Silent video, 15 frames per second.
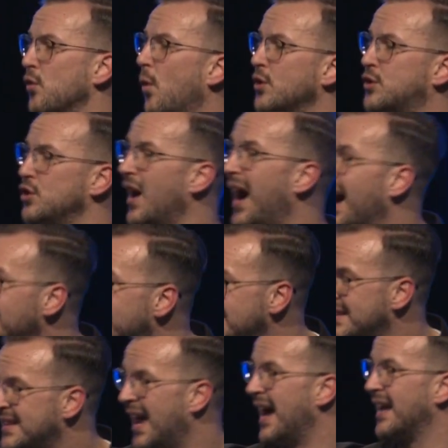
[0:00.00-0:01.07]
through what you
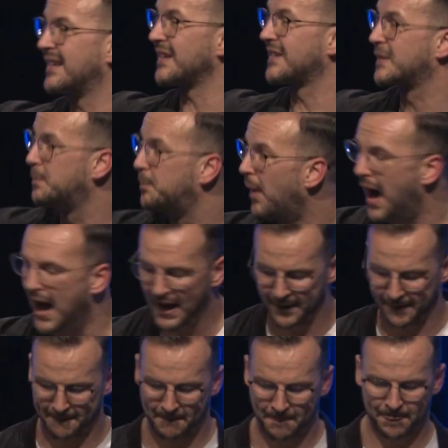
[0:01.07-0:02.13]
understand
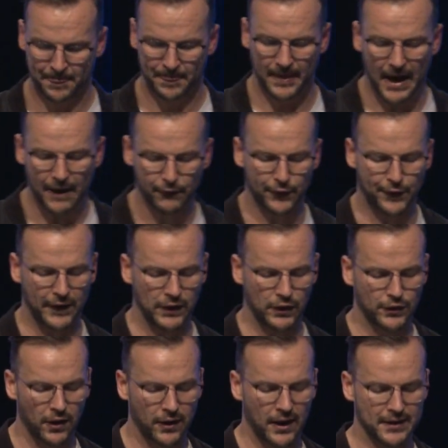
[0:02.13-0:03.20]
despite everything
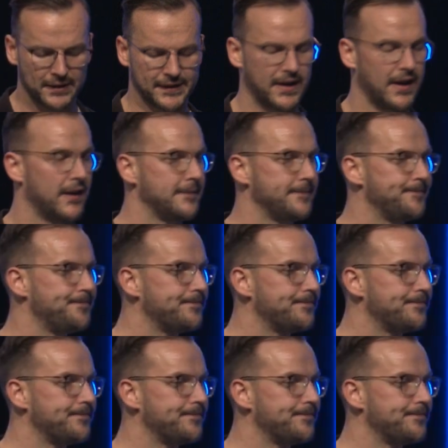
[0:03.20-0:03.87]
you don't understand.